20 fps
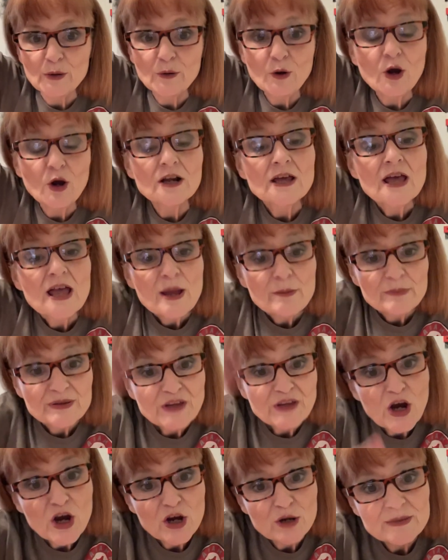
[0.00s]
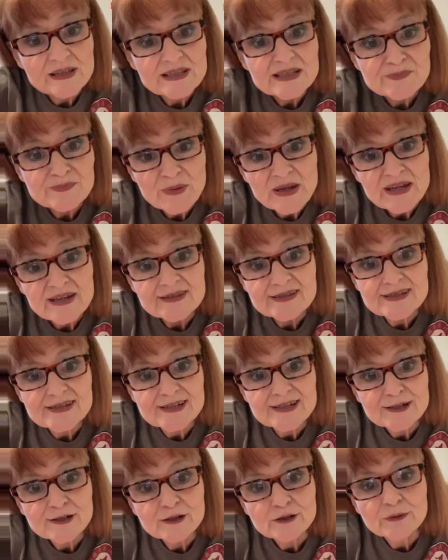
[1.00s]
card, but the Hermit speaks
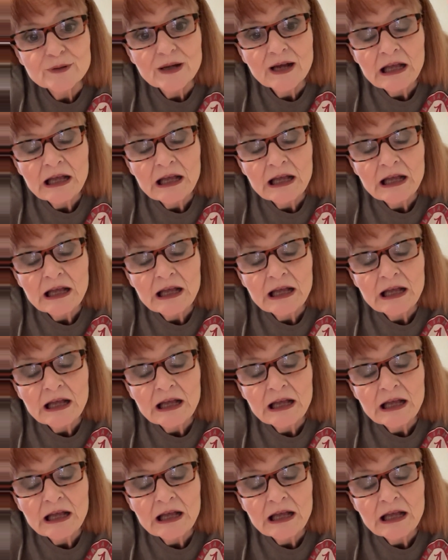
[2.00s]
to